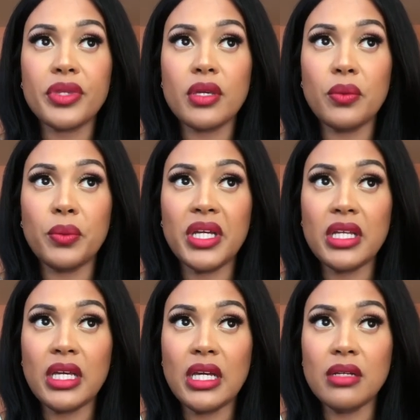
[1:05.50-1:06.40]

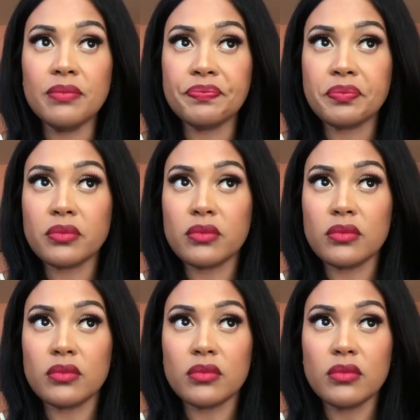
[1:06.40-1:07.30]
really,
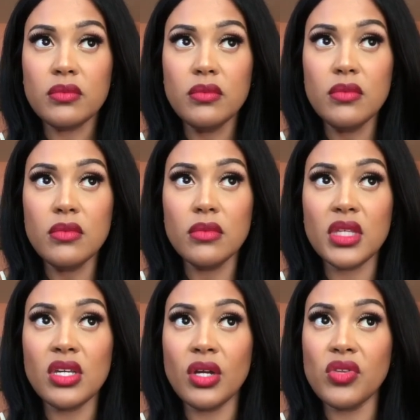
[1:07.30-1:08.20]

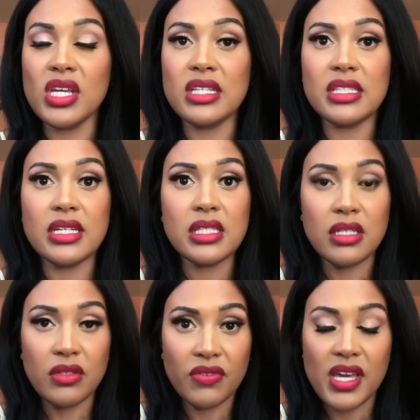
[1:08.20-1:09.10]
the
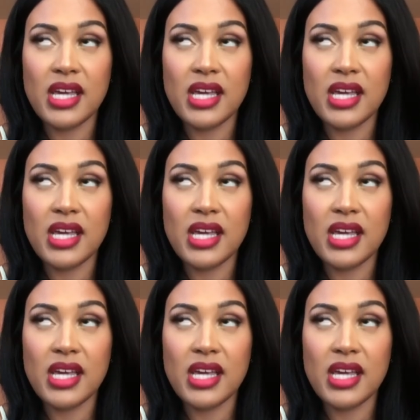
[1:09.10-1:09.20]
excessive